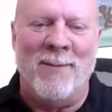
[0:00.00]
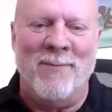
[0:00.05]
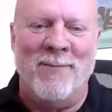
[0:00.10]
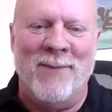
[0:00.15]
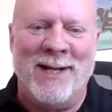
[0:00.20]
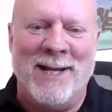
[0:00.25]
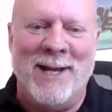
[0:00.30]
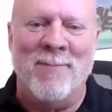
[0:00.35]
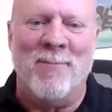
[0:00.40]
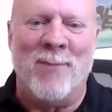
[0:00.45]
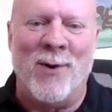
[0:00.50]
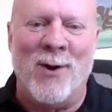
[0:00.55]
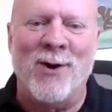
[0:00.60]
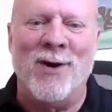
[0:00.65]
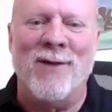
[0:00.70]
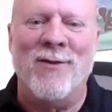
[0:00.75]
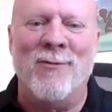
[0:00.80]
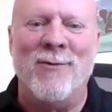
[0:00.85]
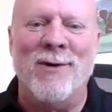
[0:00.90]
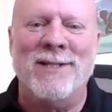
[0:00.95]
again
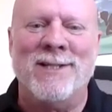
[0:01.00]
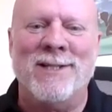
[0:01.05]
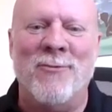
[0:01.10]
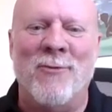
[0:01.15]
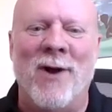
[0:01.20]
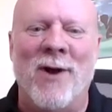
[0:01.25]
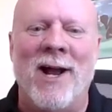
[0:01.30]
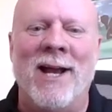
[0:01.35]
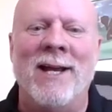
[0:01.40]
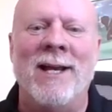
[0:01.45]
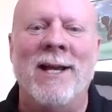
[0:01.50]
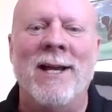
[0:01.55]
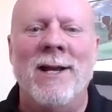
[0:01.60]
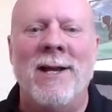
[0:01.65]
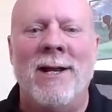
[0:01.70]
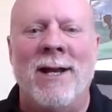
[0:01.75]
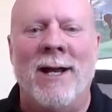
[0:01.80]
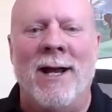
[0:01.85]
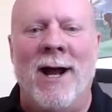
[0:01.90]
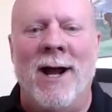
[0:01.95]
part of the reason why
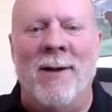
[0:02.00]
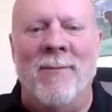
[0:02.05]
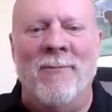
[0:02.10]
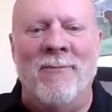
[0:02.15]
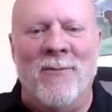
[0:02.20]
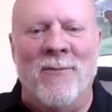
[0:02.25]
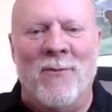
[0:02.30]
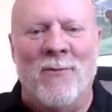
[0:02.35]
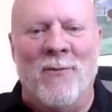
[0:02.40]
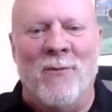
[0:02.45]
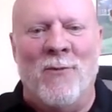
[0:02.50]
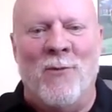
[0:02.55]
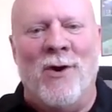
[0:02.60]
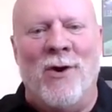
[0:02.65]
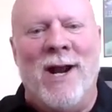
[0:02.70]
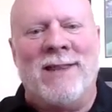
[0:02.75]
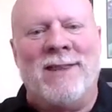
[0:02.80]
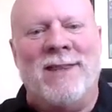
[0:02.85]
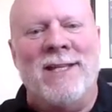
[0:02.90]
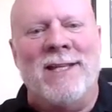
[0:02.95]

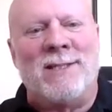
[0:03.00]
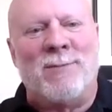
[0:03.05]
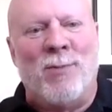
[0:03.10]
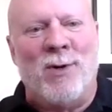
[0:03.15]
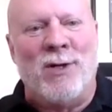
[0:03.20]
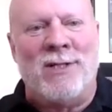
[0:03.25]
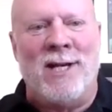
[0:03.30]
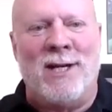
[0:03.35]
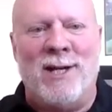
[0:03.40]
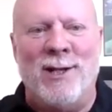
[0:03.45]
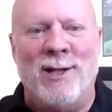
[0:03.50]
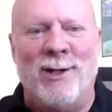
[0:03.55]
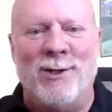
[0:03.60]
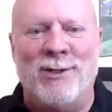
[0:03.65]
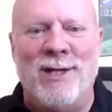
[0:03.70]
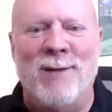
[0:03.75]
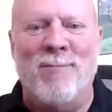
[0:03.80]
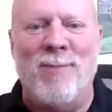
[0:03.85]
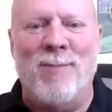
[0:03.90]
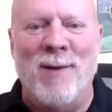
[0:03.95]
we're at this particular
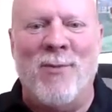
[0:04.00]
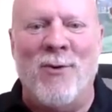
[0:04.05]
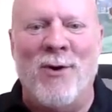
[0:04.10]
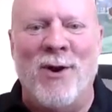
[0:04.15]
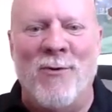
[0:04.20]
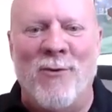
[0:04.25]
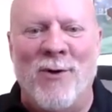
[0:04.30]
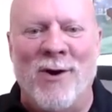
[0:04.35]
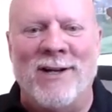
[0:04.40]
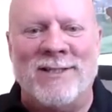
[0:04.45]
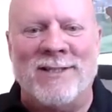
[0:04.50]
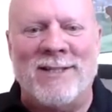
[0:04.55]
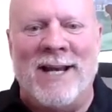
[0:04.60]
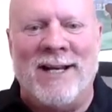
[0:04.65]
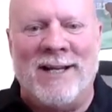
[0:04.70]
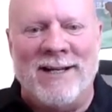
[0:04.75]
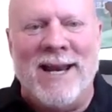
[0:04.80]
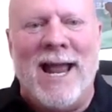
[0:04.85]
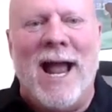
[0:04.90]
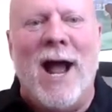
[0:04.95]
tipping point where it's
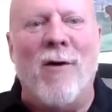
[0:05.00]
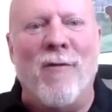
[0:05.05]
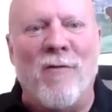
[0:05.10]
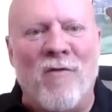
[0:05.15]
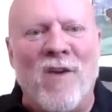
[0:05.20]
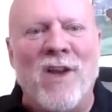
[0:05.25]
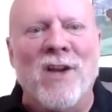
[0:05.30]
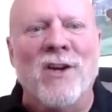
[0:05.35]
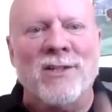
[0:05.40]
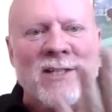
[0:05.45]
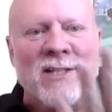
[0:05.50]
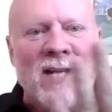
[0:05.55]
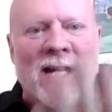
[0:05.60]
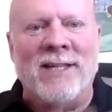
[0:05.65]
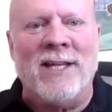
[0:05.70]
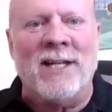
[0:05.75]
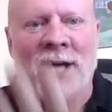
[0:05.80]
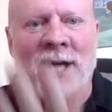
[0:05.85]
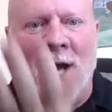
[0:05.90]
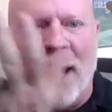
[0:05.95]
like now feels
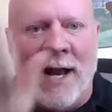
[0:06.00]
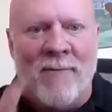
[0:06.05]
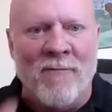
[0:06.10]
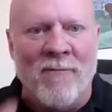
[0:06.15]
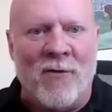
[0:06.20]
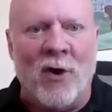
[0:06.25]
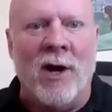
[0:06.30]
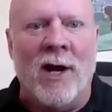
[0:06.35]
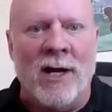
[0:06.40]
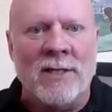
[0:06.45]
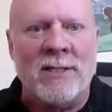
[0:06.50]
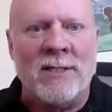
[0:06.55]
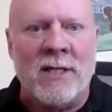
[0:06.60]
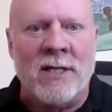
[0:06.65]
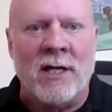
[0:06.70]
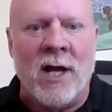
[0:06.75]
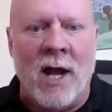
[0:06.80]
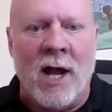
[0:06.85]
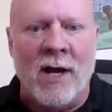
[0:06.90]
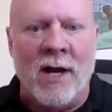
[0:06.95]
like the time for us
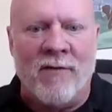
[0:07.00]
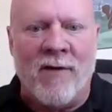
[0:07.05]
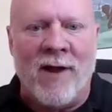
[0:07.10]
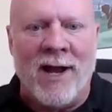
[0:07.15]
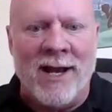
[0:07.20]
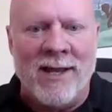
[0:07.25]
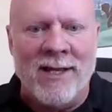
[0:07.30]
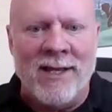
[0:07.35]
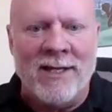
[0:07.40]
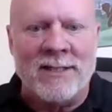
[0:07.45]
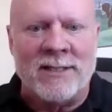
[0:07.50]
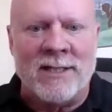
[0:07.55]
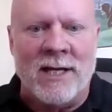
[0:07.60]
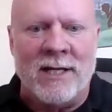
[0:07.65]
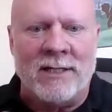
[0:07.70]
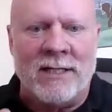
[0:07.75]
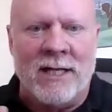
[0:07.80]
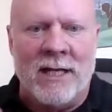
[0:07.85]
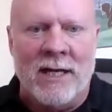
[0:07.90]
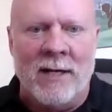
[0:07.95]
to codify this
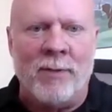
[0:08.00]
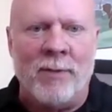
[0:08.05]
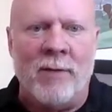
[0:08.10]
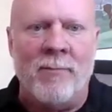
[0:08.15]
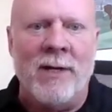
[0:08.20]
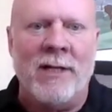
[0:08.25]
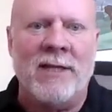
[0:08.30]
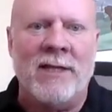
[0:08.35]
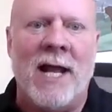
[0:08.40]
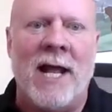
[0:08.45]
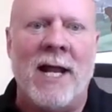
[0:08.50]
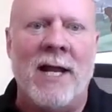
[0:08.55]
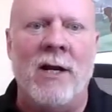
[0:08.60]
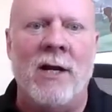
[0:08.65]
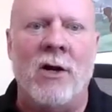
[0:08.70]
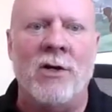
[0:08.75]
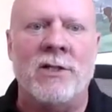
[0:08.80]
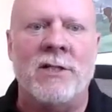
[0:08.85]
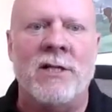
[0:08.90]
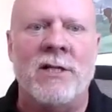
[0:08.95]
and to implement that
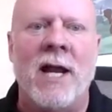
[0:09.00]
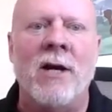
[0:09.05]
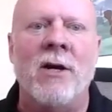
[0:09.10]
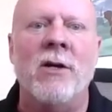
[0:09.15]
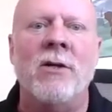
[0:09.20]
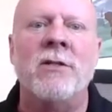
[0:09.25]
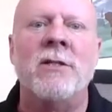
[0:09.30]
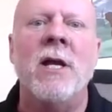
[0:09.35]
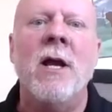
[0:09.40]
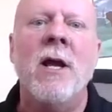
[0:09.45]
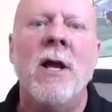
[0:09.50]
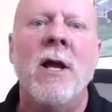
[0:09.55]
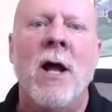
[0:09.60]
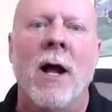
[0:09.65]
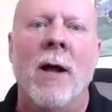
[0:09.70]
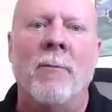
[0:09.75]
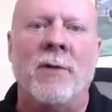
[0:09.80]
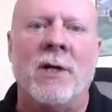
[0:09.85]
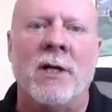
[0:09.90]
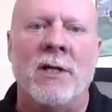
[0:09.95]
in our standards,
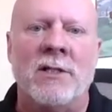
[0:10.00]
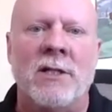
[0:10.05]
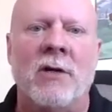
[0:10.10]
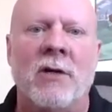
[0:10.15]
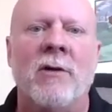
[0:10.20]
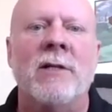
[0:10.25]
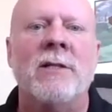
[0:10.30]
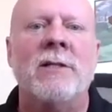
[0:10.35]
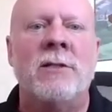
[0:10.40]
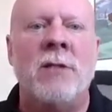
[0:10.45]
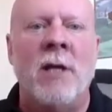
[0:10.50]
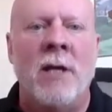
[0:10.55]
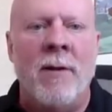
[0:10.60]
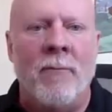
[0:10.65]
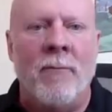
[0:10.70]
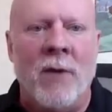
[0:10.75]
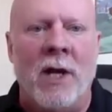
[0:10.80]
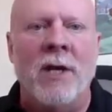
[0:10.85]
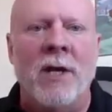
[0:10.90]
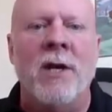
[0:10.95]
because there is
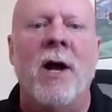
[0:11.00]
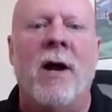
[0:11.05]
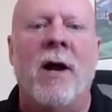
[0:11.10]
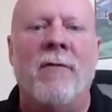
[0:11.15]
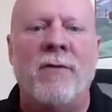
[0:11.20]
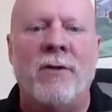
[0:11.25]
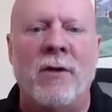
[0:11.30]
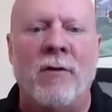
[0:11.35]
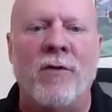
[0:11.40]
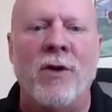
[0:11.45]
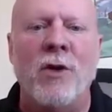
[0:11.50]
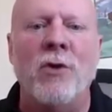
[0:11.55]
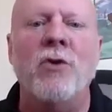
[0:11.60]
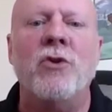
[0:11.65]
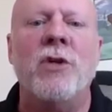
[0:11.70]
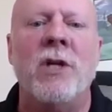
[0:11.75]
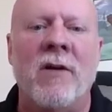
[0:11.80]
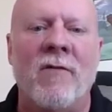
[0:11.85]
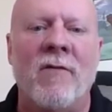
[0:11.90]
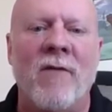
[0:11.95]
enough
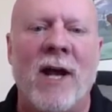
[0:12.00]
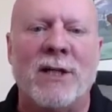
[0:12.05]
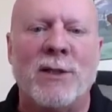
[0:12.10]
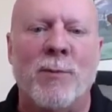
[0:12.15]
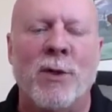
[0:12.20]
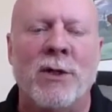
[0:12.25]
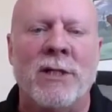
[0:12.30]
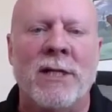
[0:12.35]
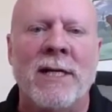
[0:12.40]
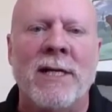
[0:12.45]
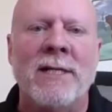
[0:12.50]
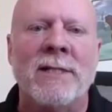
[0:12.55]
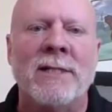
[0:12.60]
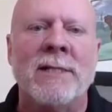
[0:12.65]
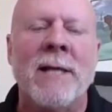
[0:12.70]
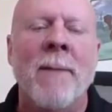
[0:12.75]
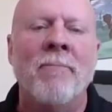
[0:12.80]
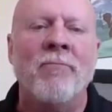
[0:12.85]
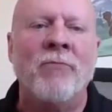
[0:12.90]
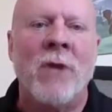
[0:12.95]
diffusion of
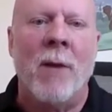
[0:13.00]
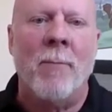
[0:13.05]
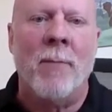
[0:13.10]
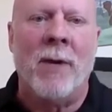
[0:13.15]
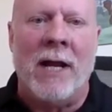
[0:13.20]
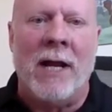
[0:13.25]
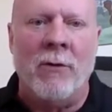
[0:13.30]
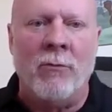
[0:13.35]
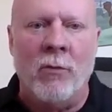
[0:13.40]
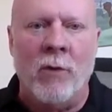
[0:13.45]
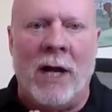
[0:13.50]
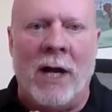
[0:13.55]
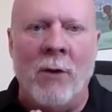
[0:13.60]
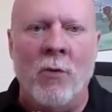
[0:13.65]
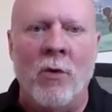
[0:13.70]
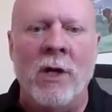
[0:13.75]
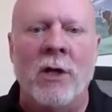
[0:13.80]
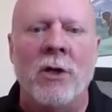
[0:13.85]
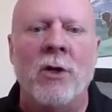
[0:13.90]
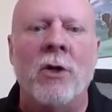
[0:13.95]
expertise. But I
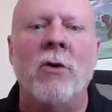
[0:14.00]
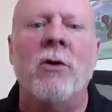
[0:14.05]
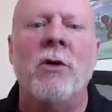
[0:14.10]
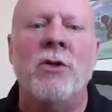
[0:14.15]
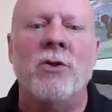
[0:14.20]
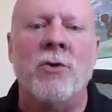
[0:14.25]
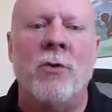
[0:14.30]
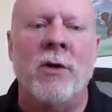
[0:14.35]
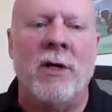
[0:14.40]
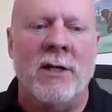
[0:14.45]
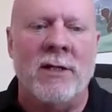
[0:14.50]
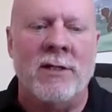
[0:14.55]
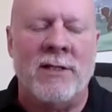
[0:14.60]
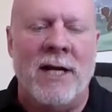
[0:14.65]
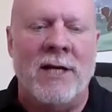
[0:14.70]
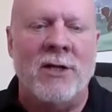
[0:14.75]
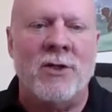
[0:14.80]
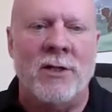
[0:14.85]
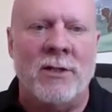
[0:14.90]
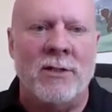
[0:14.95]
would encourage
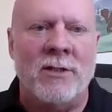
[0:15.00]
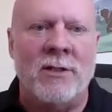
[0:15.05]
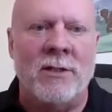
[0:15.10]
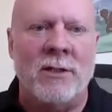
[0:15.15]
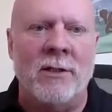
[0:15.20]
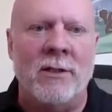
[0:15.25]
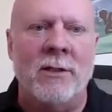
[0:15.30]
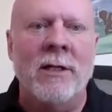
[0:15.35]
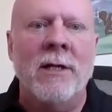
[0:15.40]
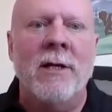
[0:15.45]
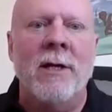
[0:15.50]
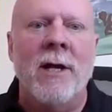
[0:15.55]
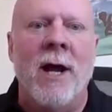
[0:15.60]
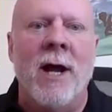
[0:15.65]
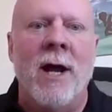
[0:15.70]
organizations to